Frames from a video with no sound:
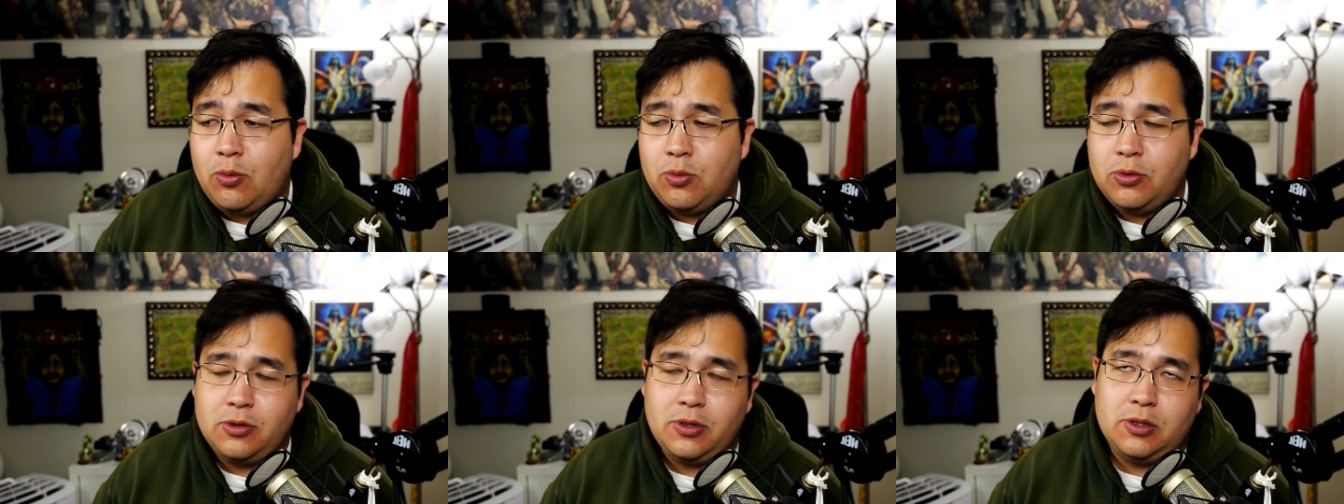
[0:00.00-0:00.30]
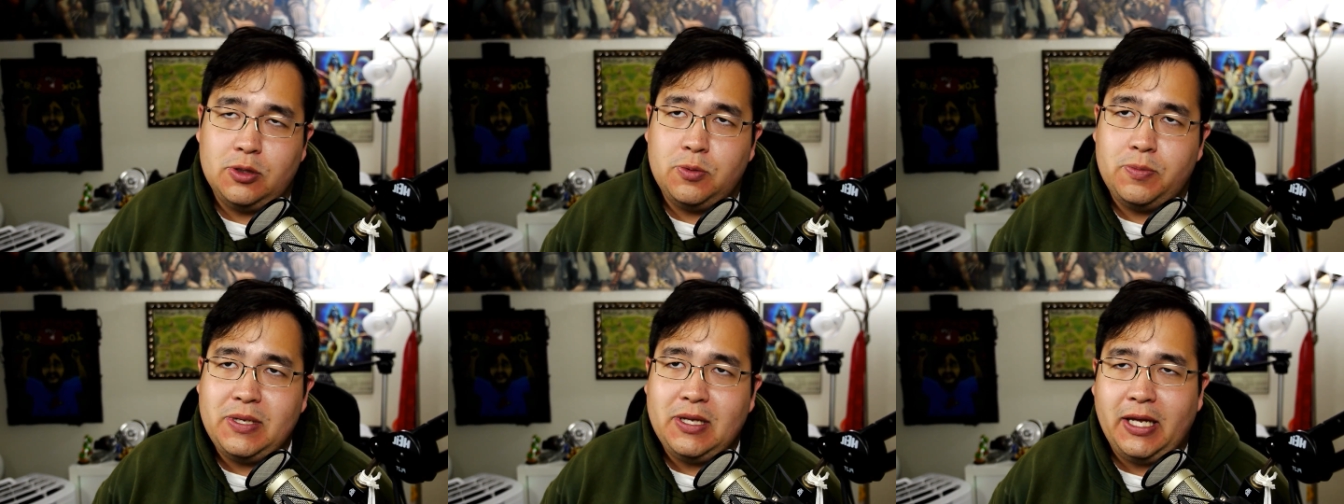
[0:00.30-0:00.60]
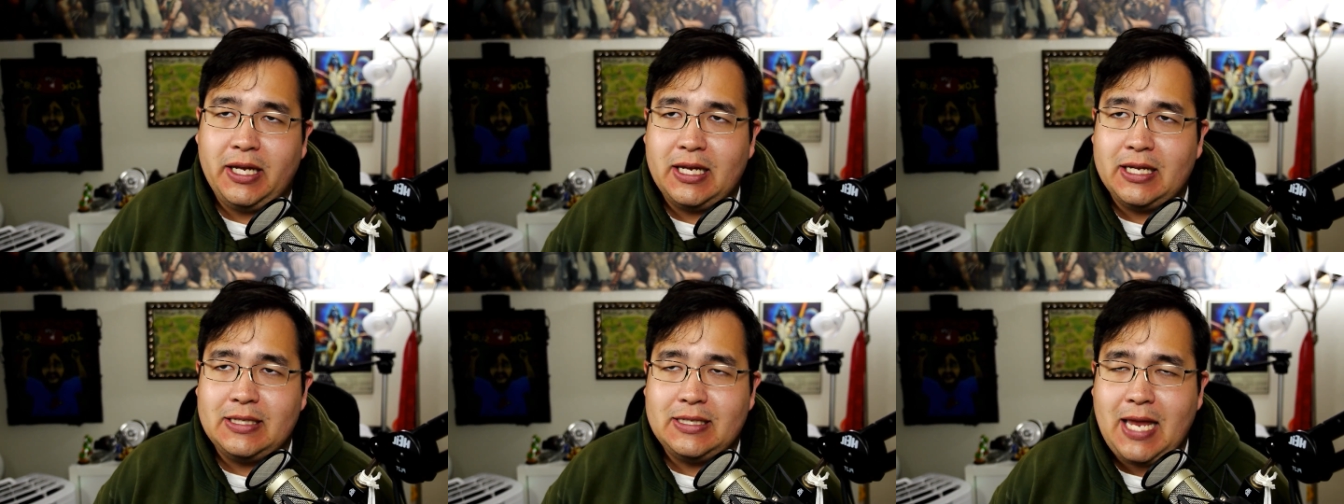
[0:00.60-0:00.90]
It'll be
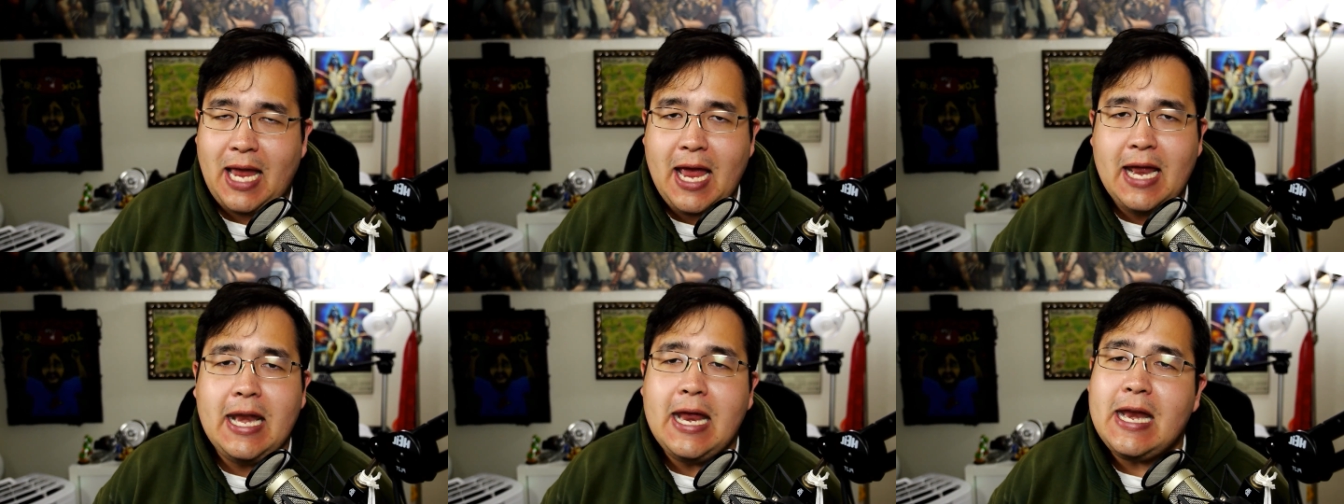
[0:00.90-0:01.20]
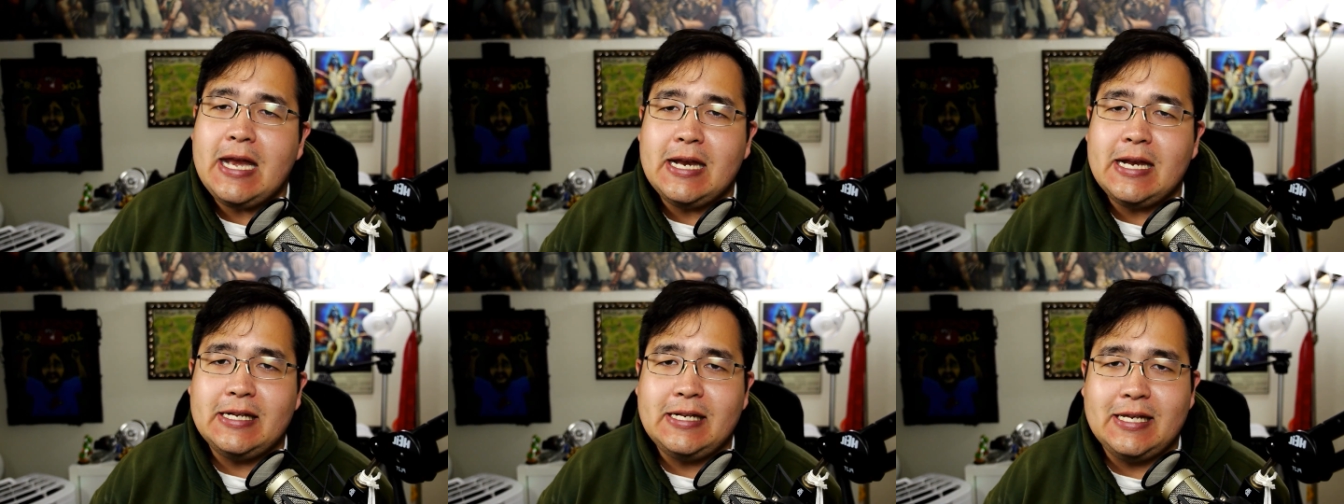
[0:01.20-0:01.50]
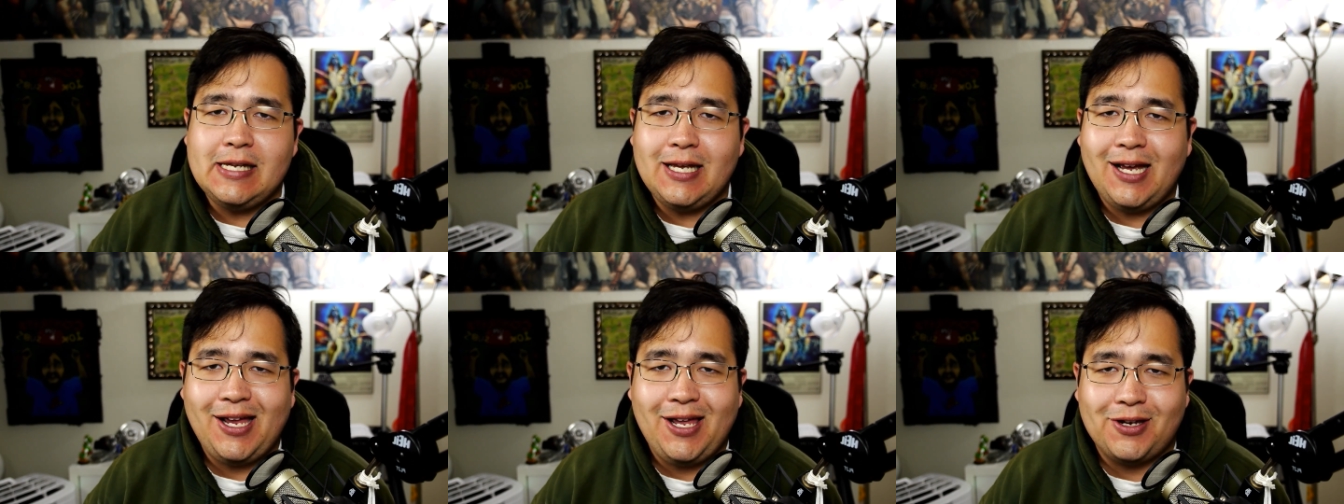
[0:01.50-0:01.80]
like a 1080
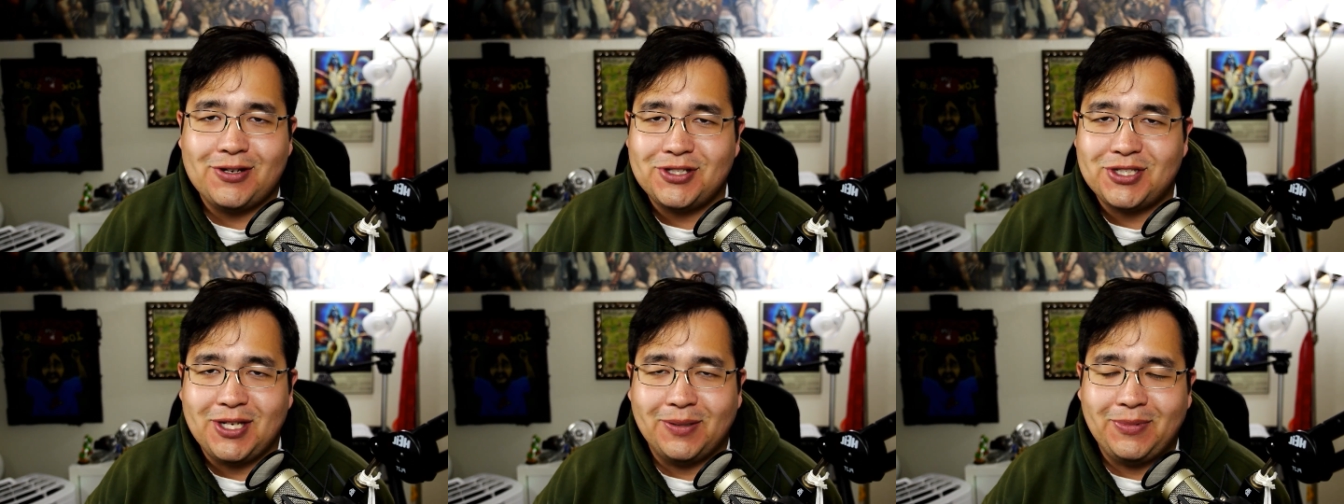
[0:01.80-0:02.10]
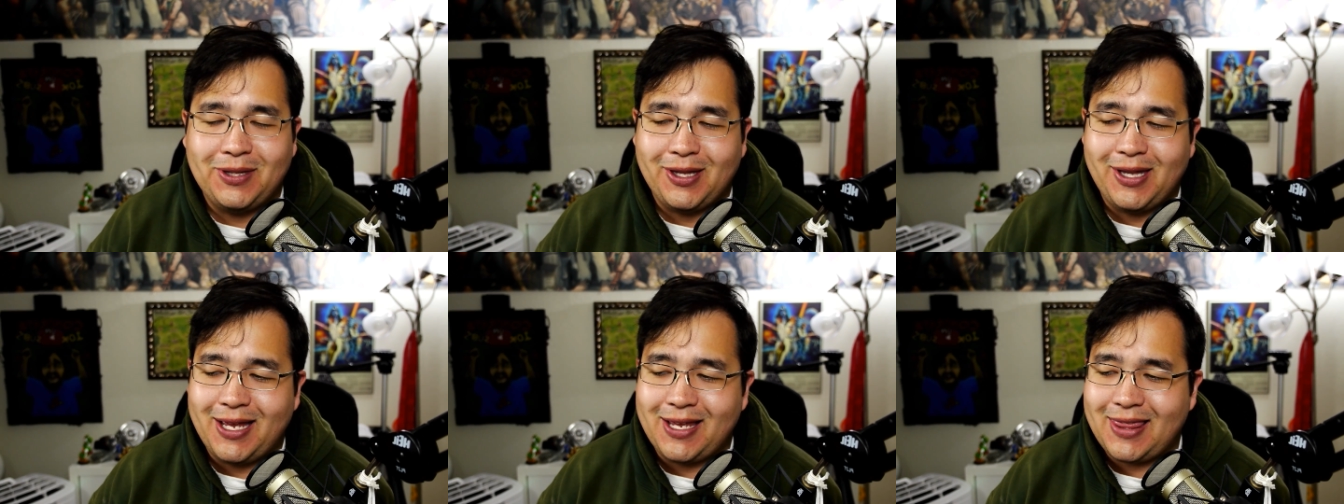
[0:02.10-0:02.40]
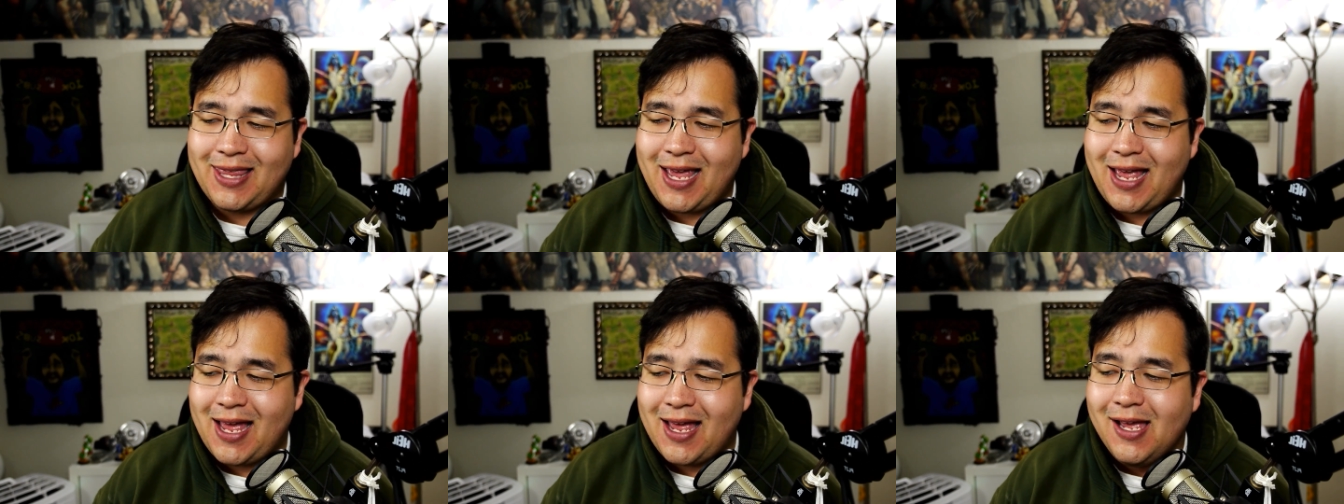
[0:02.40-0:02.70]
Ti or something like
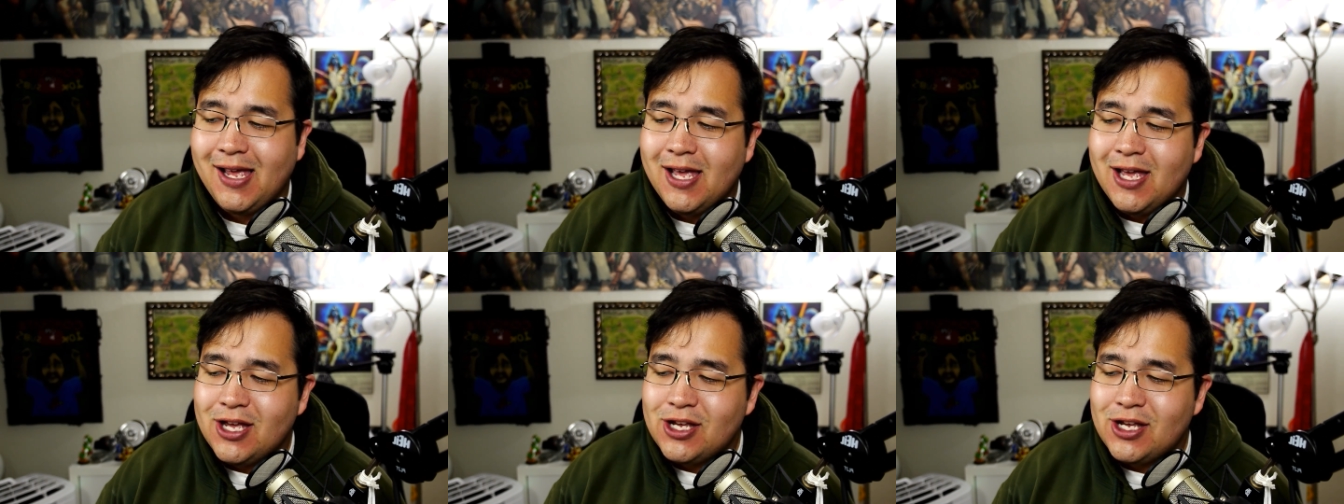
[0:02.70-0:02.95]
that.